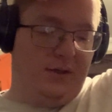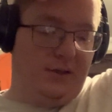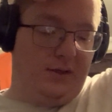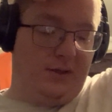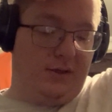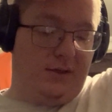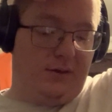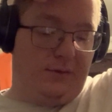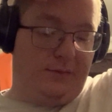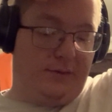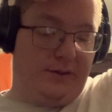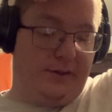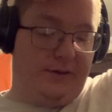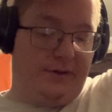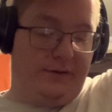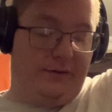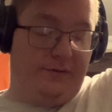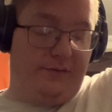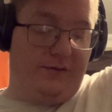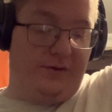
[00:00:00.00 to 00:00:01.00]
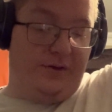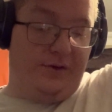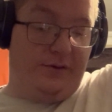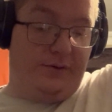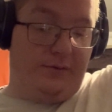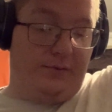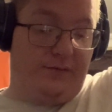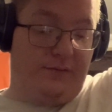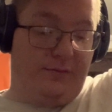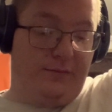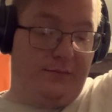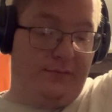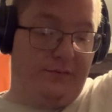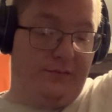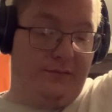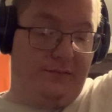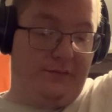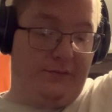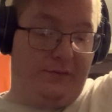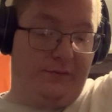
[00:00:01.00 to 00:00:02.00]
I did a video
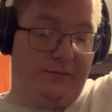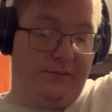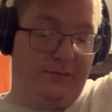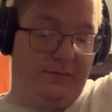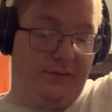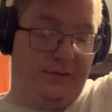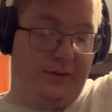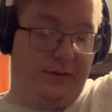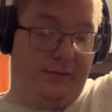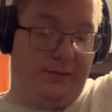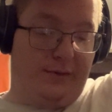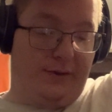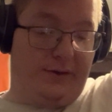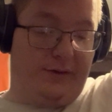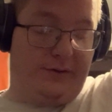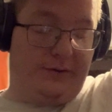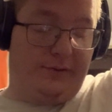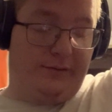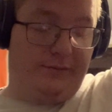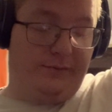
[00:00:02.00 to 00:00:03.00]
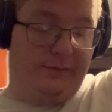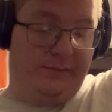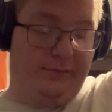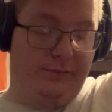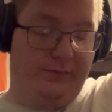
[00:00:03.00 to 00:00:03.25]
about